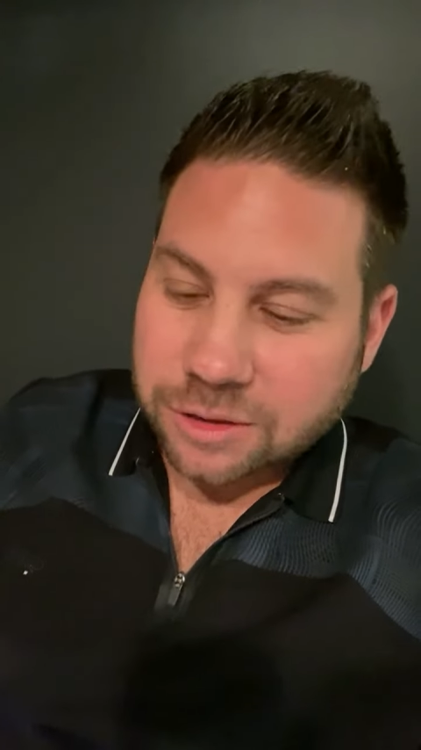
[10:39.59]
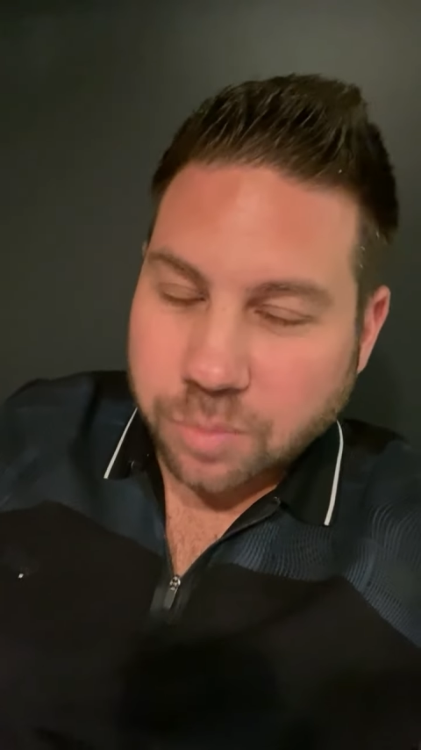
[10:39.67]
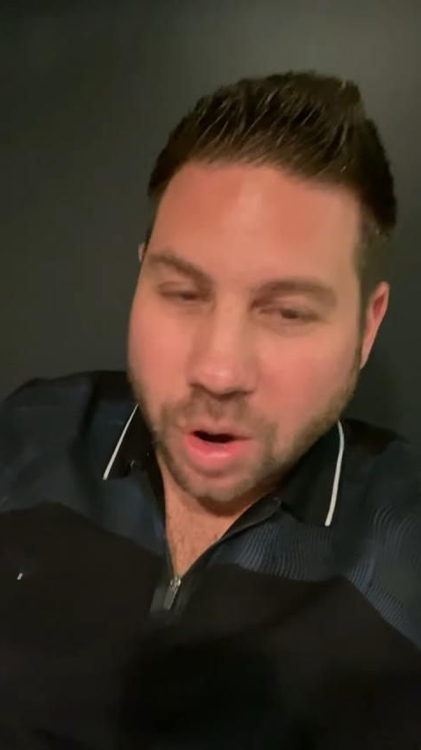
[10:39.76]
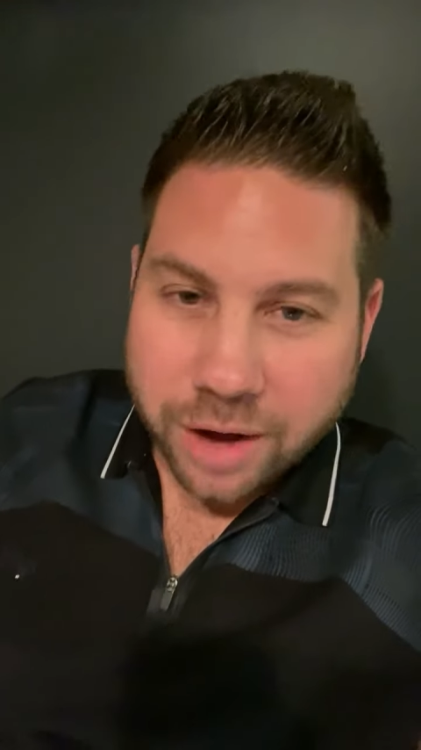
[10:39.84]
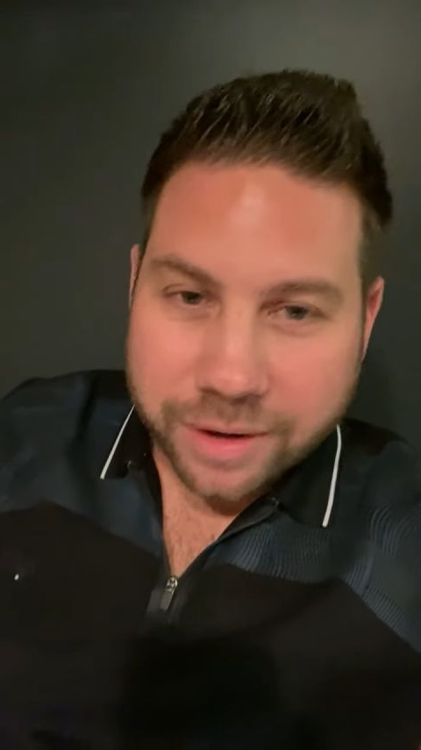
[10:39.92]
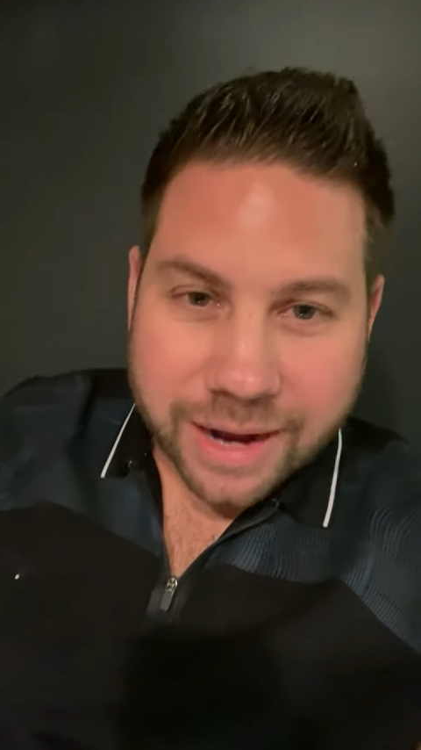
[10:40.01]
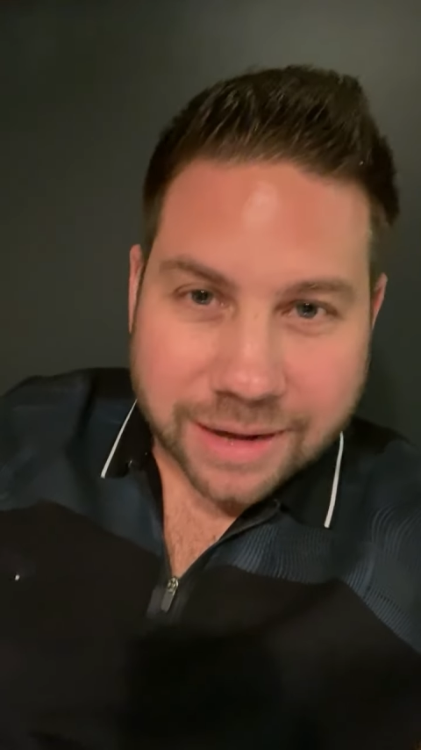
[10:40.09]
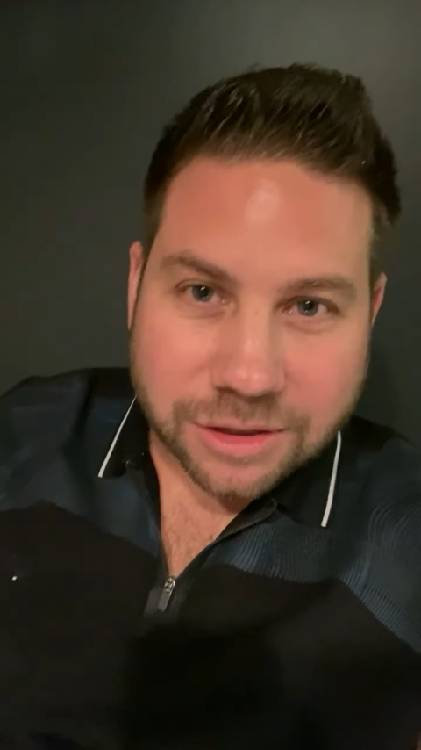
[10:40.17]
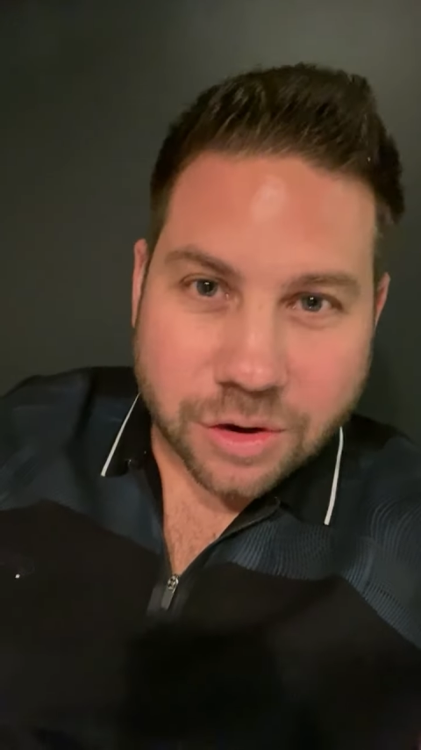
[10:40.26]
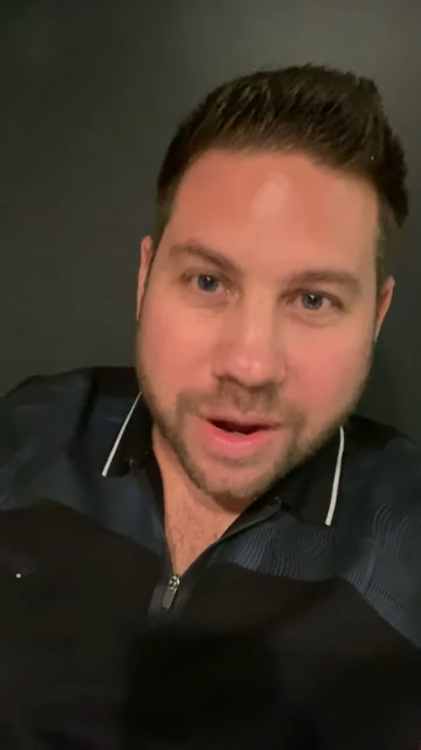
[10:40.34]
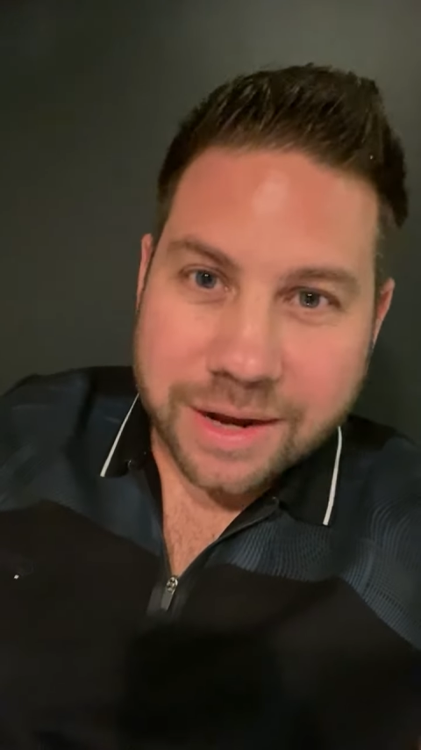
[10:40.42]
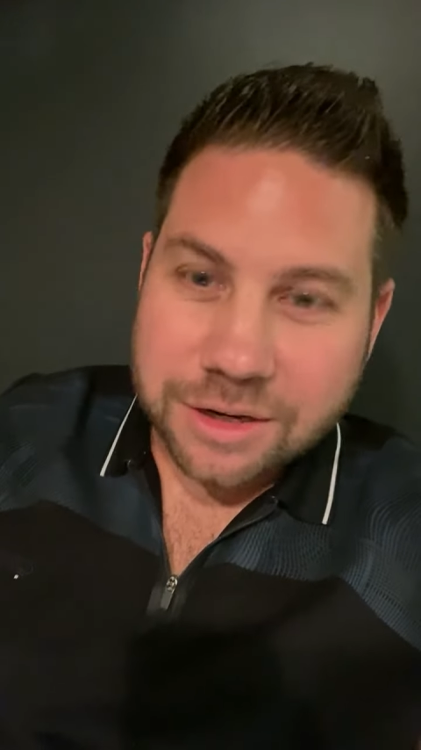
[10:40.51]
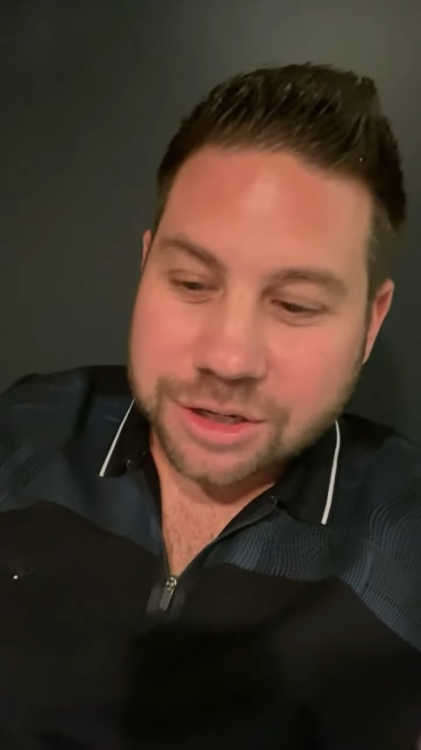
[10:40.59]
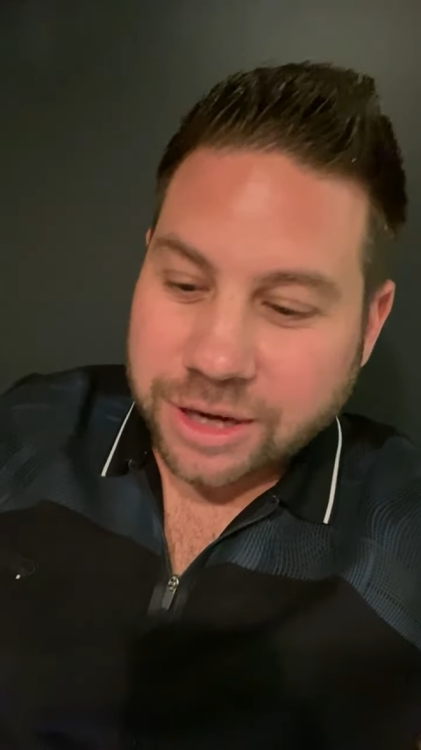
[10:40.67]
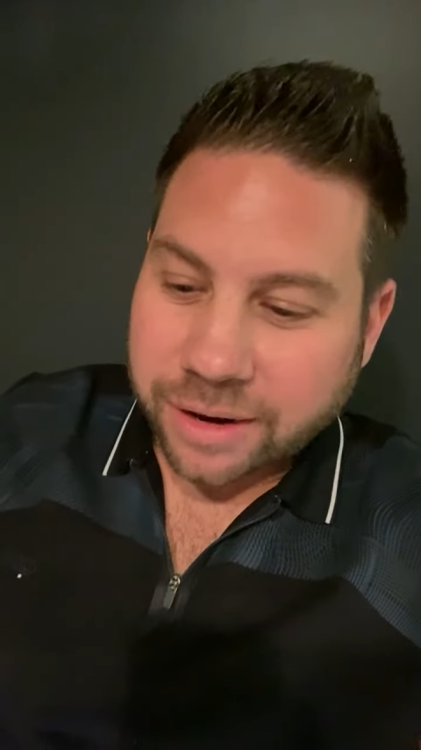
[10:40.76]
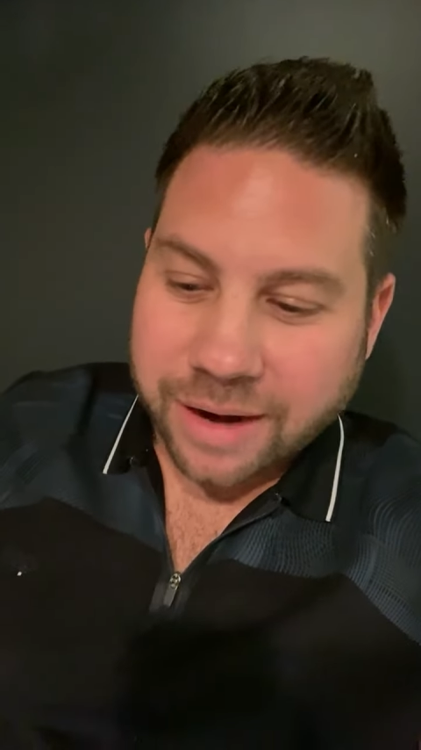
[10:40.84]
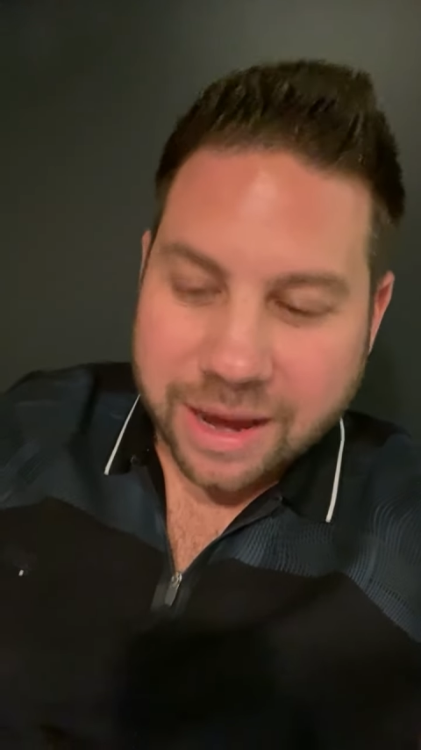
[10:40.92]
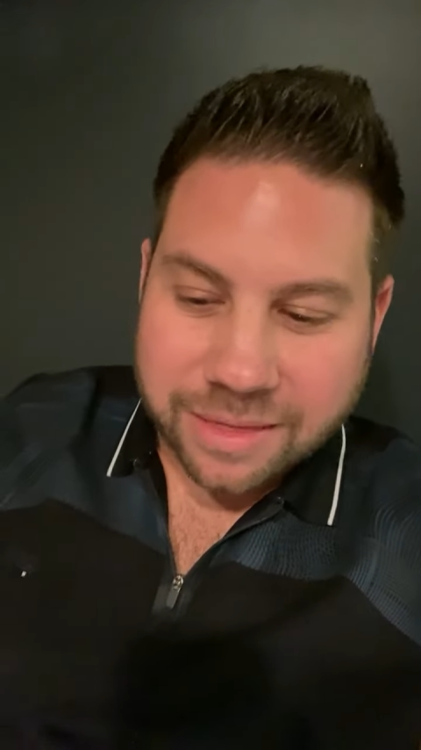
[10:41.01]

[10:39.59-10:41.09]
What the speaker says: this broadcast, go ahead and share it.